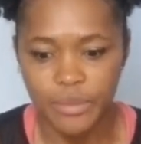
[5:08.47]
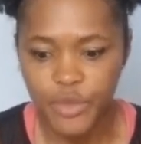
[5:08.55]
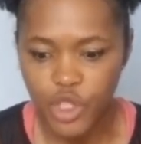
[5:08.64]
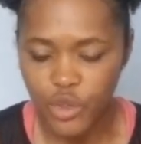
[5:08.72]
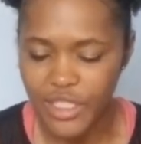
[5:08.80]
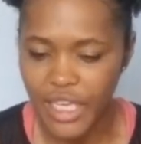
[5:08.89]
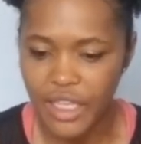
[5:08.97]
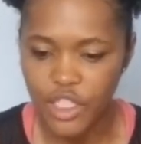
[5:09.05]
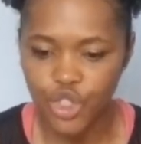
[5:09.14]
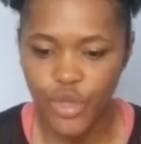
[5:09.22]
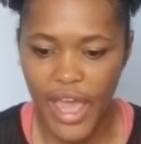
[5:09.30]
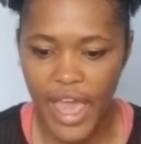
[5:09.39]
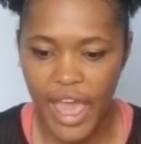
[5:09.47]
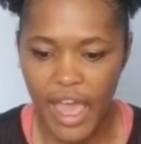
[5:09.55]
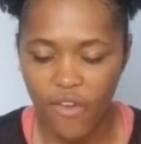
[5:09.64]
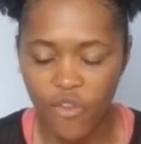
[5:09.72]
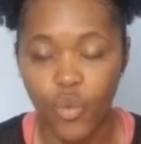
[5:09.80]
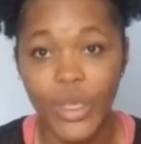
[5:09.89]
So say that you
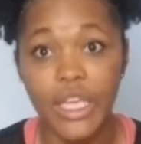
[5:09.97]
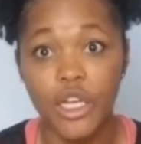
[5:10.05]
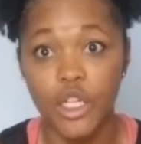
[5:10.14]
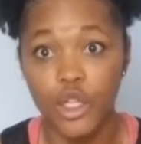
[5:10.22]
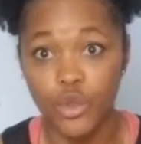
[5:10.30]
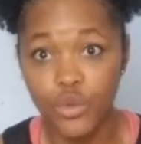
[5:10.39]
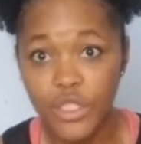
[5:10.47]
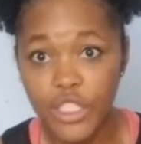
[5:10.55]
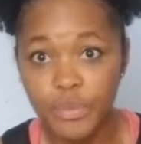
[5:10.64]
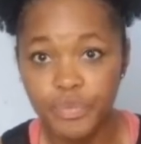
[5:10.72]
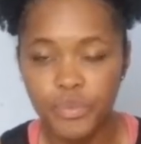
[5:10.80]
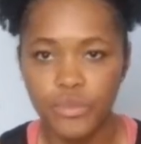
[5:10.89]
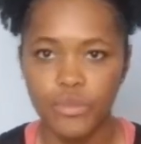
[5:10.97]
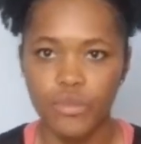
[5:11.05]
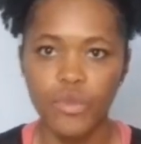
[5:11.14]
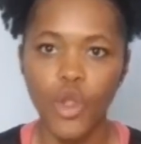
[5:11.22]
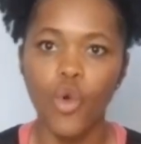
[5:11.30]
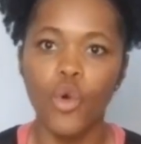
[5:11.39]
have weak glutes
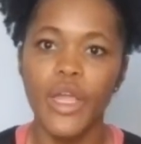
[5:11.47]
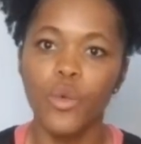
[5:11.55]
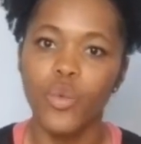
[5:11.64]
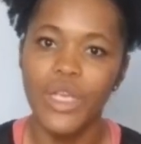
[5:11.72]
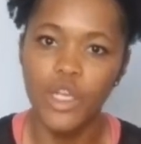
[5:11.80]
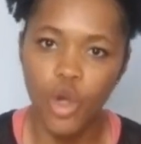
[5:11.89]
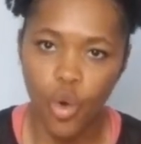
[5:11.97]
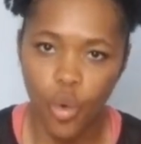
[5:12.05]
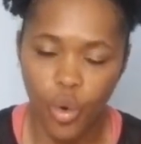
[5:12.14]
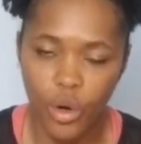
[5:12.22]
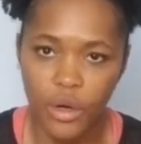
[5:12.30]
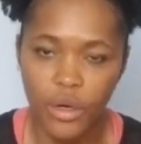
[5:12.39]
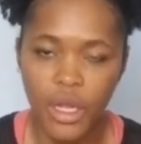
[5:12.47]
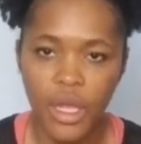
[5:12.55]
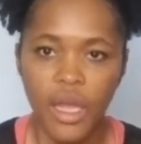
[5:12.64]
or a weak core,